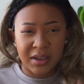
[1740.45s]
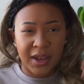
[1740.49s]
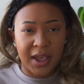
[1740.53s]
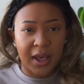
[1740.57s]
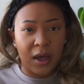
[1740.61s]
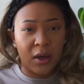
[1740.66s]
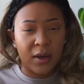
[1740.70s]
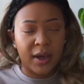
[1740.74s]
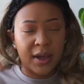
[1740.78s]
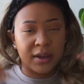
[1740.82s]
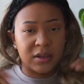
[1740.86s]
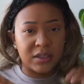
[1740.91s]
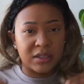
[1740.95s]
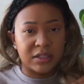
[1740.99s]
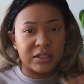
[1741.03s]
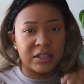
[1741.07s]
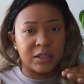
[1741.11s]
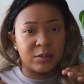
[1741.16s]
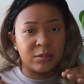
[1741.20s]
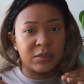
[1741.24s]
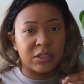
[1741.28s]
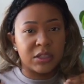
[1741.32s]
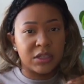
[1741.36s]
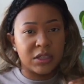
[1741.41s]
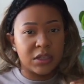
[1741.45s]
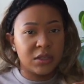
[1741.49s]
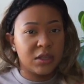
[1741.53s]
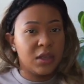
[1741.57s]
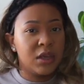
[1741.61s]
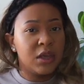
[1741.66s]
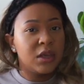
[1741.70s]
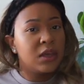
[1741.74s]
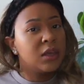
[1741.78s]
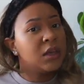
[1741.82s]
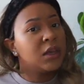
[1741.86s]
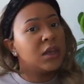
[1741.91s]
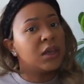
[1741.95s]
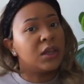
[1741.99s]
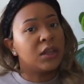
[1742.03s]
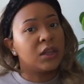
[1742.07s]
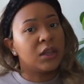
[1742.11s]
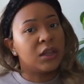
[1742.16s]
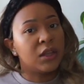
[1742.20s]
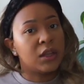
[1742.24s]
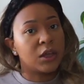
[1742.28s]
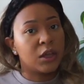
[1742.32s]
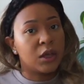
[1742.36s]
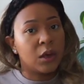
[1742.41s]
down kind of slims it. And
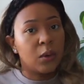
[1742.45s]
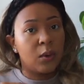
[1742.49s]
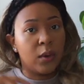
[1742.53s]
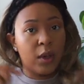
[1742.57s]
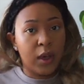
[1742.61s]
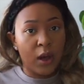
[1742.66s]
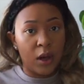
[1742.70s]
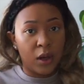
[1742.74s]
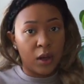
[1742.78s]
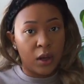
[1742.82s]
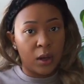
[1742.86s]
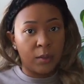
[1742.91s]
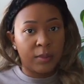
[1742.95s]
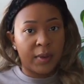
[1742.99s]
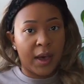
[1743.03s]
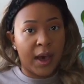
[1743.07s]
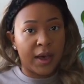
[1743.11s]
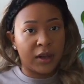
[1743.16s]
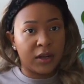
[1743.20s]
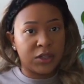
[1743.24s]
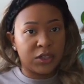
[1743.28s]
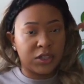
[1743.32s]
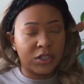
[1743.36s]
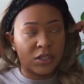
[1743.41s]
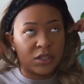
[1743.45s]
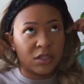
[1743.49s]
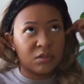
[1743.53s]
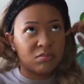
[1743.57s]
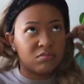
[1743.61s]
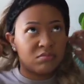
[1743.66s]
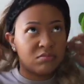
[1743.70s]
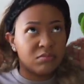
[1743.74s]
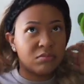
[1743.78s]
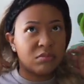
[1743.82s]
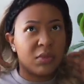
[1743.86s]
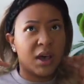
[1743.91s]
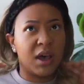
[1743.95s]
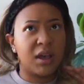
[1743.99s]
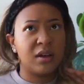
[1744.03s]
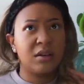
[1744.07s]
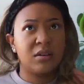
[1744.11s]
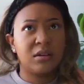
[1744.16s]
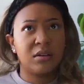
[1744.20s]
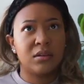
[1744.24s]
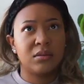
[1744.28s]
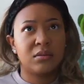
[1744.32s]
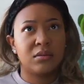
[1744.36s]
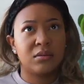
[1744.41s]
then going up kind of just, I don't
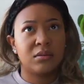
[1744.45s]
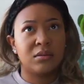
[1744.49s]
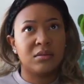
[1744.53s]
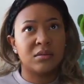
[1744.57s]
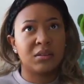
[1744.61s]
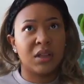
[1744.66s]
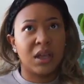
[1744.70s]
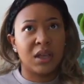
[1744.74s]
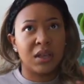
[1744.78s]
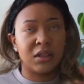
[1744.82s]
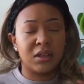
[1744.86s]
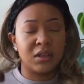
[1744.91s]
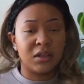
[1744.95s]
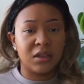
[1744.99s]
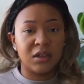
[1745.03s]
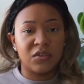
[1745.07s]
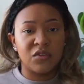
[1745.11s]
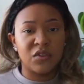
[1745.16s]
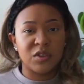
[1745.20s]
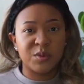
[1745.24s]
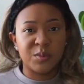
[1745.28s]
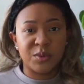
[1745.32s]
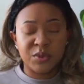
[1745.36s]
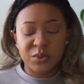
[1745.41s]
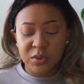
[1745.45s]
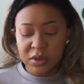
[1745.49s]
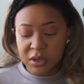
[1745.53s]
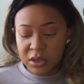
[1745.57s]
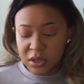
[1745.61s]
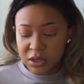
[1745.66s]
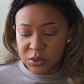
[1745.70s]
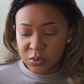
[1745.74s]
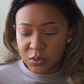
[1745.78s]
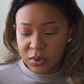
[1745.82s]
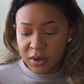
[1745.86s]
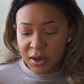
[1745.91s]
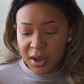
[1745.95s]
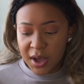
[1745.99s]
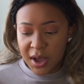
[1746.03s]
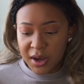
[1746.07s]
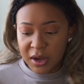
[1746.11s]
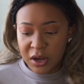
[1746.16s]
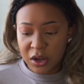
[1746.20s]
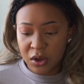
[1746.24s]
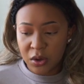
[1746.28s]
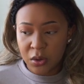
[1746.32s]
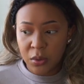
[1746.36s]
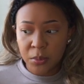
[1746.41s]
know, like the difference between each one. I
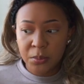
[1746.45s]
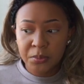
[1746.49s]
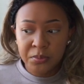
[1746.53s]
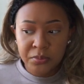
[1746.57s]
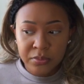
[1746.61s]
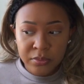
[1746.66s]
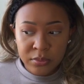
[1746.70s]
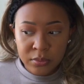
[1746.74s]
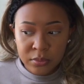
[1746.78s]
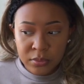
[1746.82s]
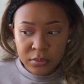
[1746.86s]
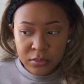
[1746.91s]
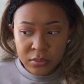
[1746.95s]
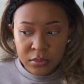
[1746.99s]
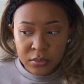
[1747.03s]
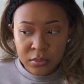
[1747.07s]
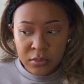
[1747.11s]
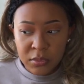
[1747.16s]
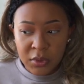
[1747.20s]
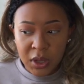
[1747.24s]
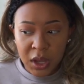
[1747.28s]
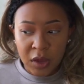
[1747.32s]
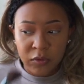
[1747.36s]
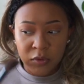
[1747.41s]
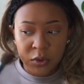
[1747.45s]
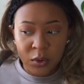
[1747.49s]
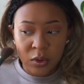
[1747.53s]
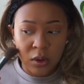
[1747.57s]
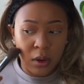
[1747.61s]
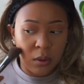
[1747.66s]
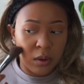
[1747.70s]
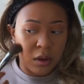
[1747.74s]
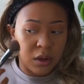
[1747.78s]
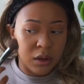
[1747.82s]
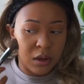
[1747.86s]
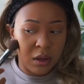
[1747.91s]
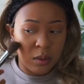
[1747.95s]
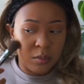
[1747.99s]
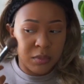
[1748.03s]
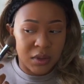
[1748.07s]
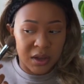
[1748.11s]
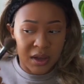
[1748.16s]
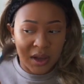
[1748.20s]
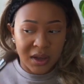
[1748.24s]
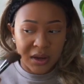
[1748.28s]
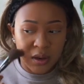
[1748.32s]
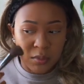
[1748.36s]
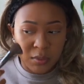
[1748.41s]
know, like if you go up, it
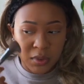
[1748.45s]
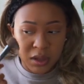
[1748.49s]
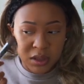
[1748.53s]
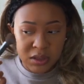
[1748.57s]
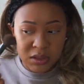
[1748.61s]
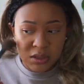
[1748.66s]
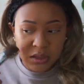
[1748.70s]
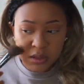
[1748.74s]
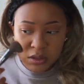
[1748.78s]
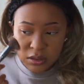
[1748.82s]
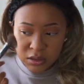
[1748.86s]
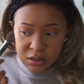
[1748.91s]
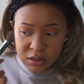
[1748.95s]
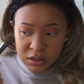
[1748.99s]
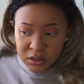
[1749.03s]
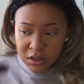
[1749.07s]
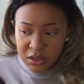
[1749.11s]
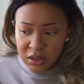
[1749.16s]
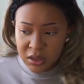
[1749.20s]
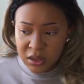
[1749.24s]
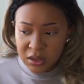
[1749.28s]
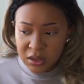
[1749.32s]
kind of makes it look